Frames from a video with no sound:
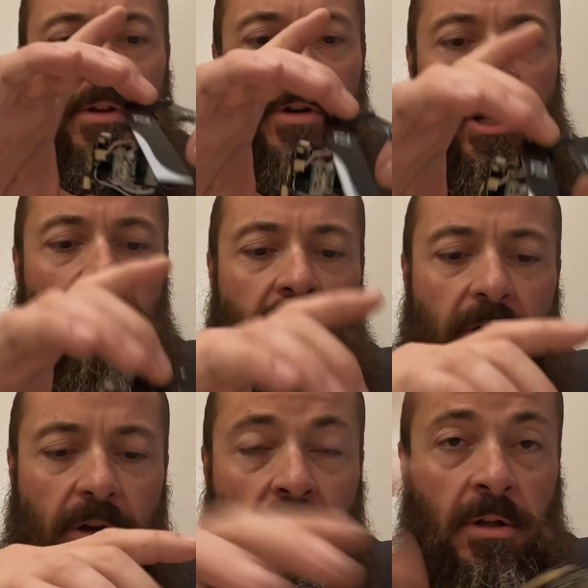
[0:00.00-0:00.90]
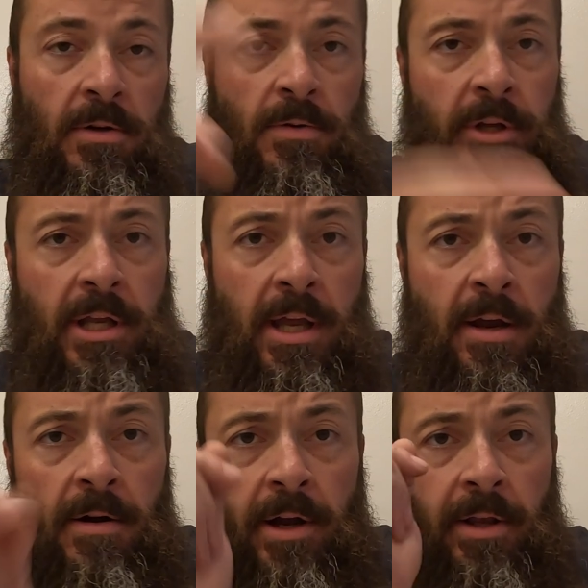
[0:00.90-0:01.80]
do now? Glue the
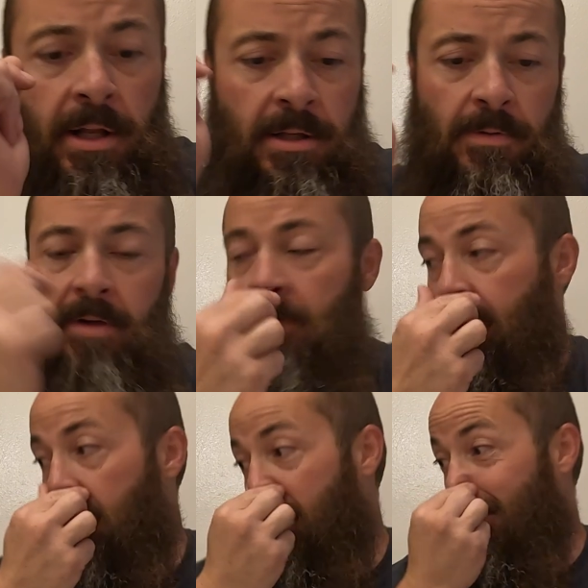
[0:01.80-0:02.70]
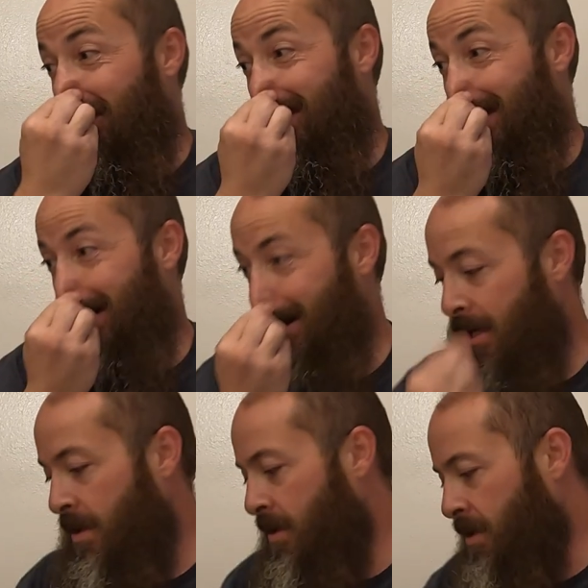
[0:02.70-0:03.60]
gear. I think that's all we have left to do.
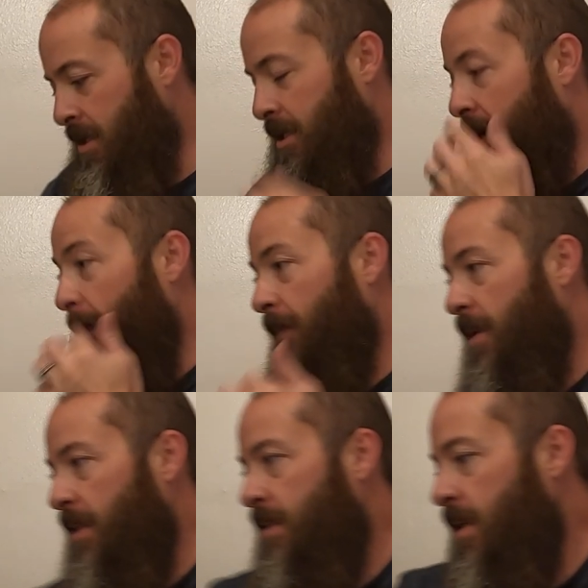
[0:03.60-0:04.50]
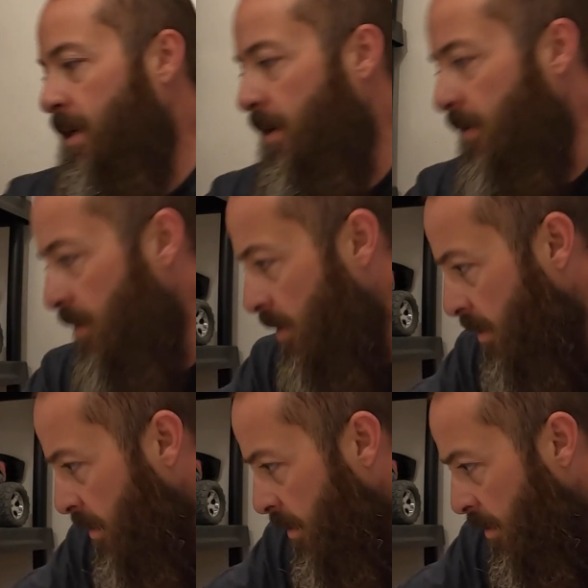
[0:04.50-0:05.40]
Let's see if this,
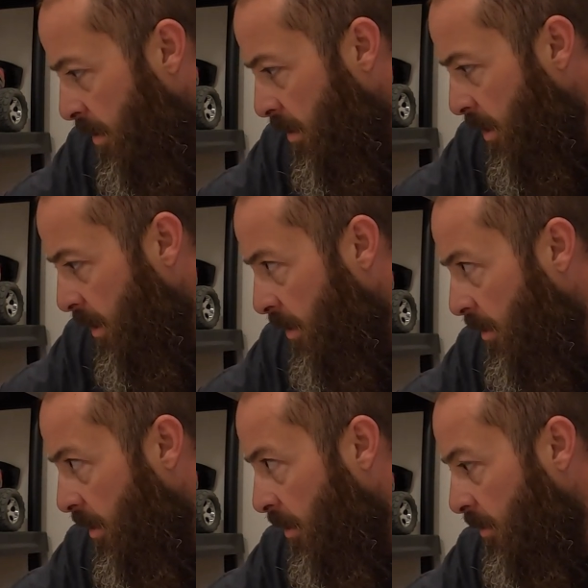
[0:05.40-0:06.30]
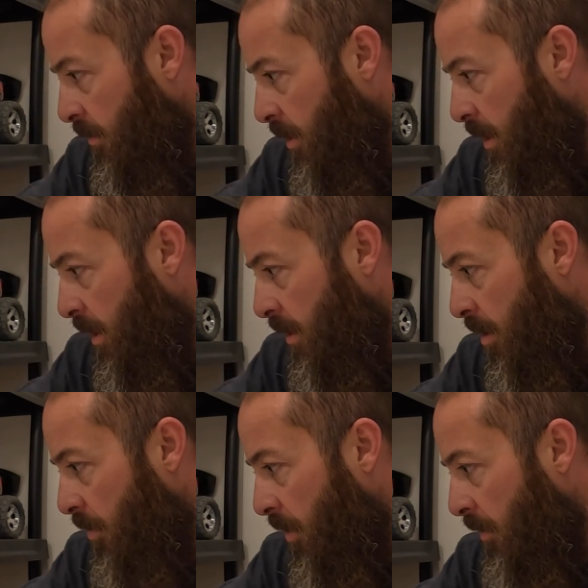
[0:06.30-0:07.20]
had the hot glue gun heating
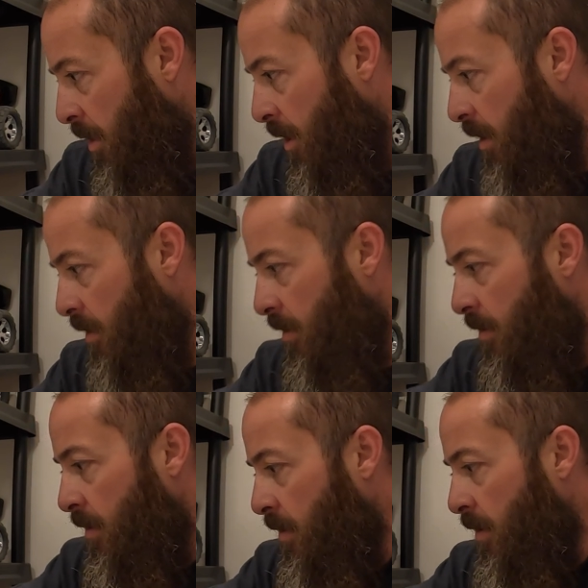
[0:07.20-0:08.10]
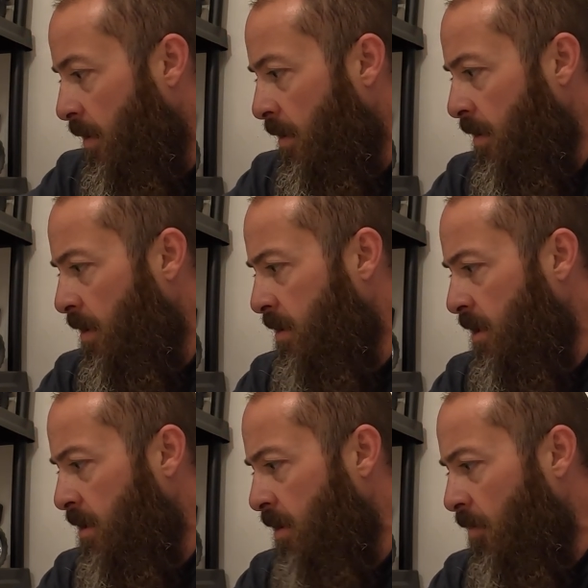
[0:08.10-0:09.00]
up already.
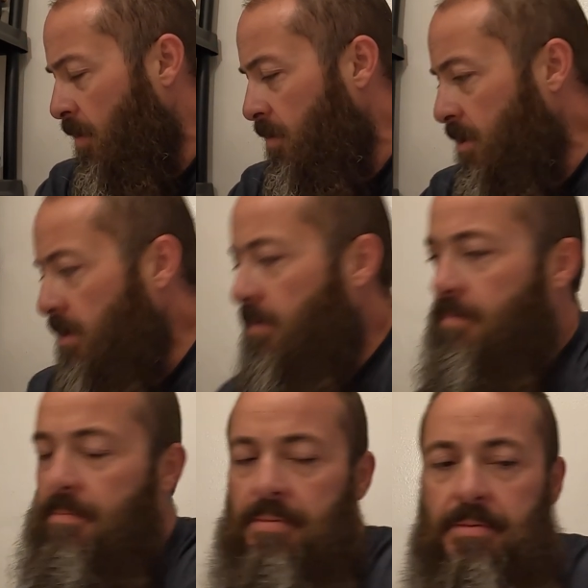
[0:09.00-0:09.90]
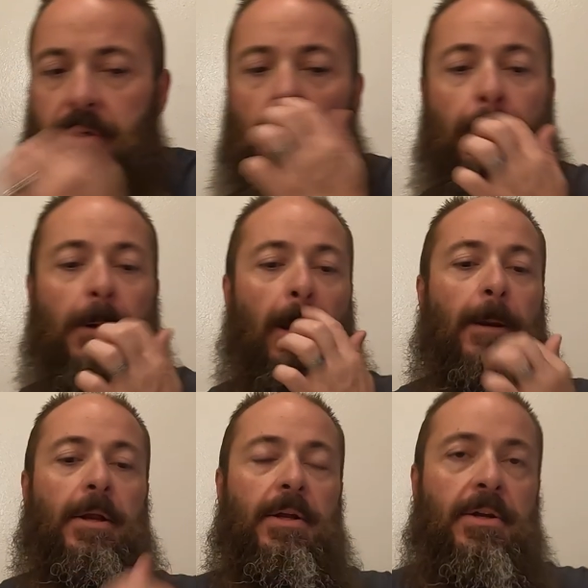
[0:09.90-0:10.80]
It's almost. I should have
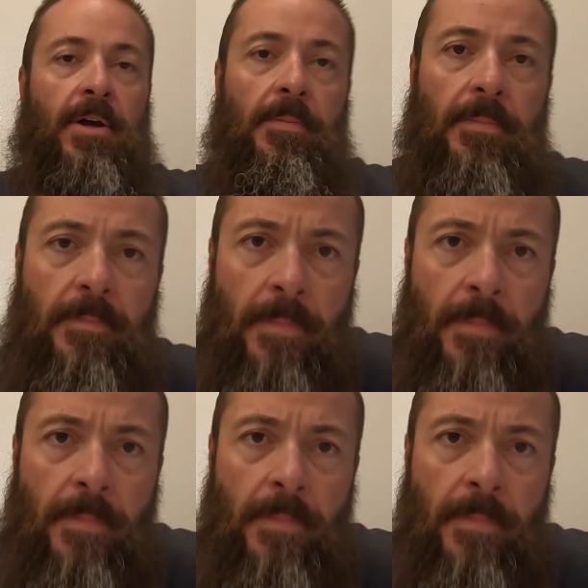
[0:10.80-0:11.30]
had it heating up